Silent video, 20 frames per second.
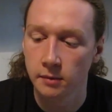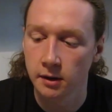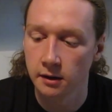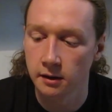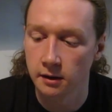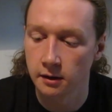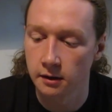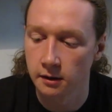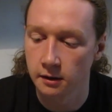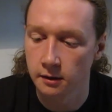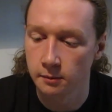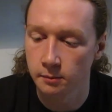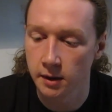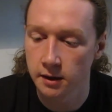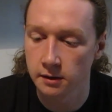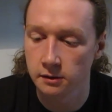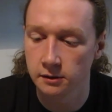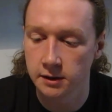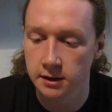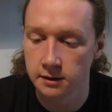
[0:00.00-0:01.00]

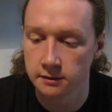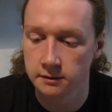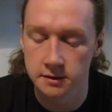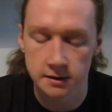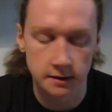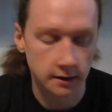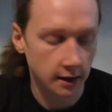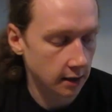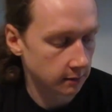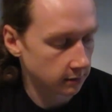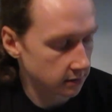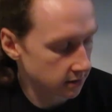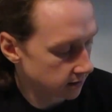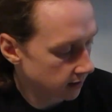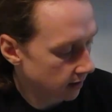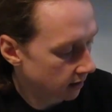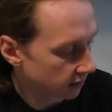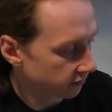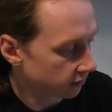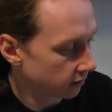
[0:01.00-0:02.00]
Michael Keaton's name is
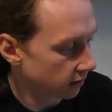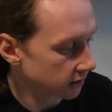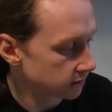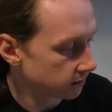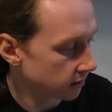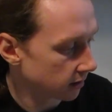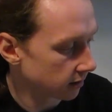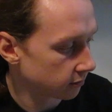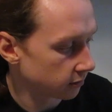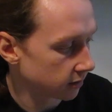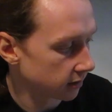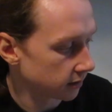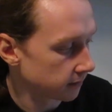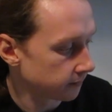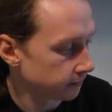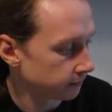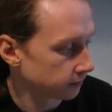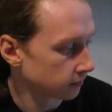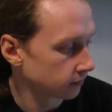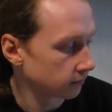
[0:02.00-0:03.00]
Jack Frost, by the way.
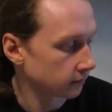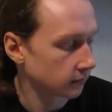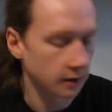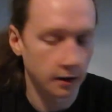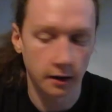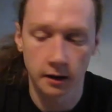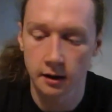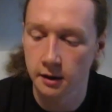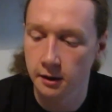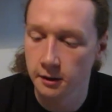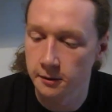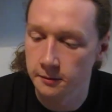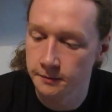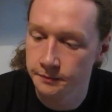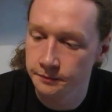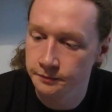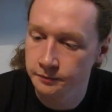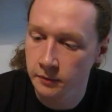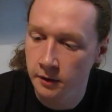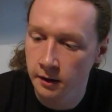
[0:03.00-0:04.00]

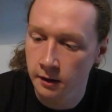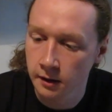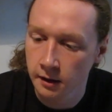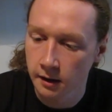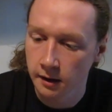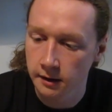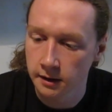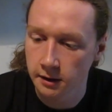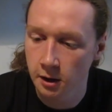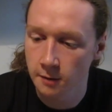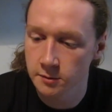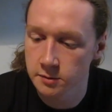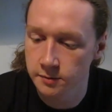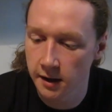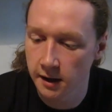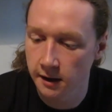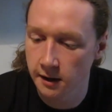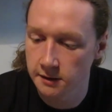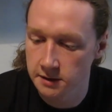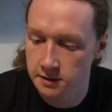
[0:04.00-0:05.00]
And he comes
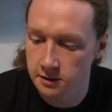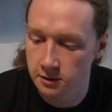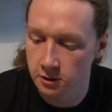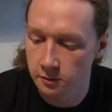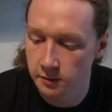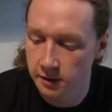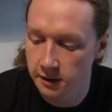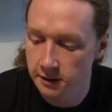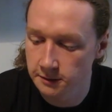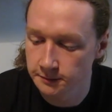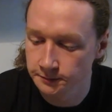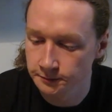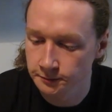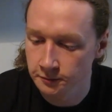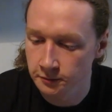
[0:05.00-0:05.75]
back as a snowman,